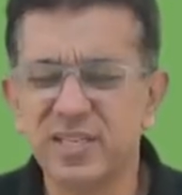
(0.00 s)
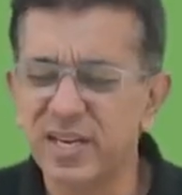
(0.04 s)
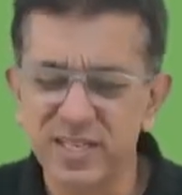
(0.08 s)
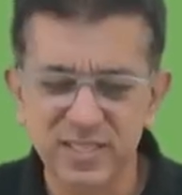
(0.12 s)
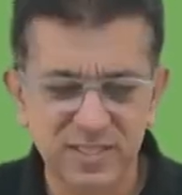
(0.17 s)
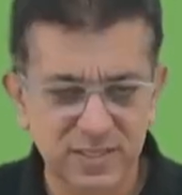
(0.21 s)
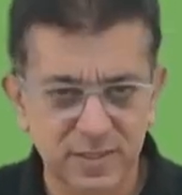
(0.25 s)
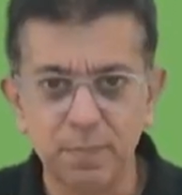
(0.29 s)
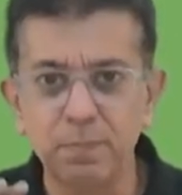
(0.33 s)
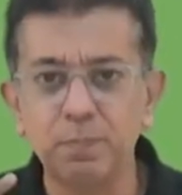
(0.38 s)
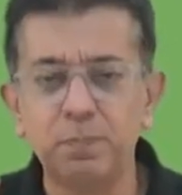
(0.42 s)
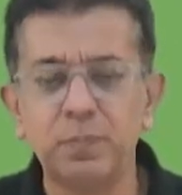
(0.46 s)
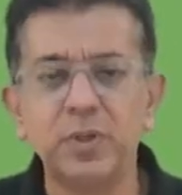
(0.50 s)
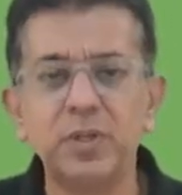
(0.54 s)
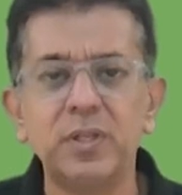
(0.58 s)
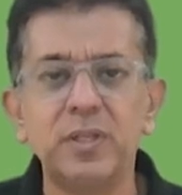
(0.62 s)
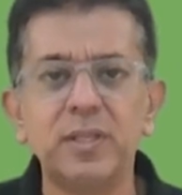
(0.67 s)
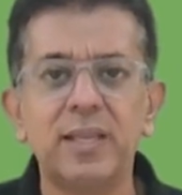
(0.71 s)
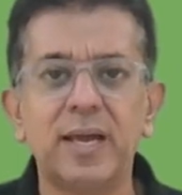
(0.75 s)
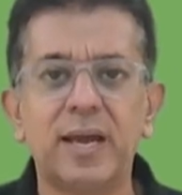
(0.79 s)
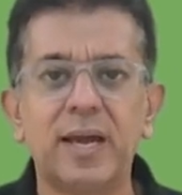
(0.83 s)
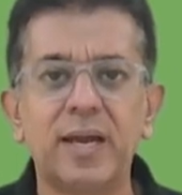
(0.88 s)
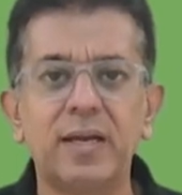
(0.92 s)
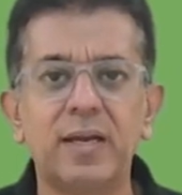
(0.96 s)
It is simple
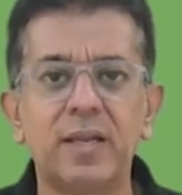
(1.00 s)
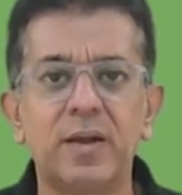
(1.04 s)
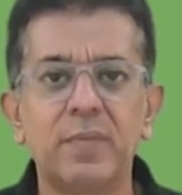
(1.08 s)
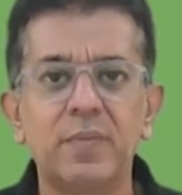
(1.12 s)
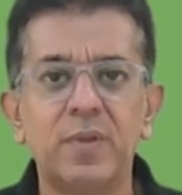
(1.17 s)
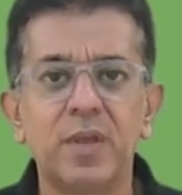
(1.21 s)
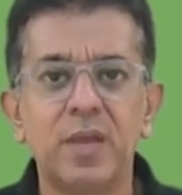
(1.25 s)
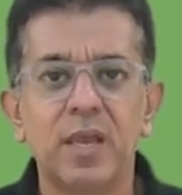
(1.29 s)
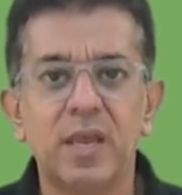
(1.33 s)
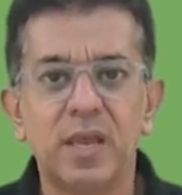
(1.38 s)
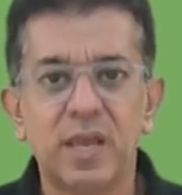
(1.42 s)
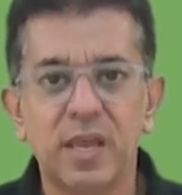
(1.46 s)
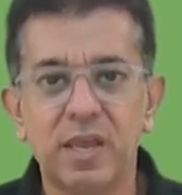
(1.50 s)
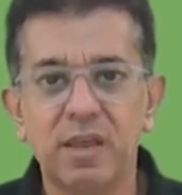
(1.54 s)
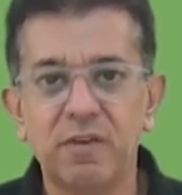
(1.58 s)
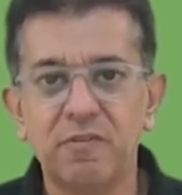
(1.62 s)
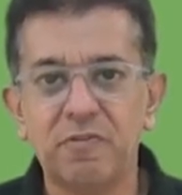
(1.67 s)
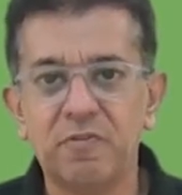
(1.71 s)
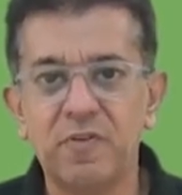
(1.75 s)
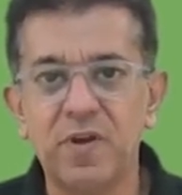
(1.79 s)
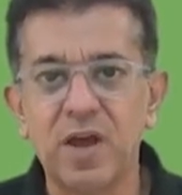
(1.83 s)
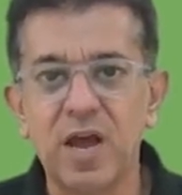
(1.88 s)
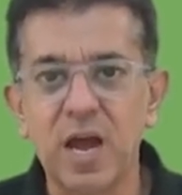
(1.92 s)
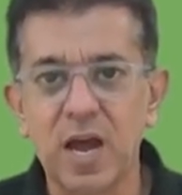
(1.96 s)
that if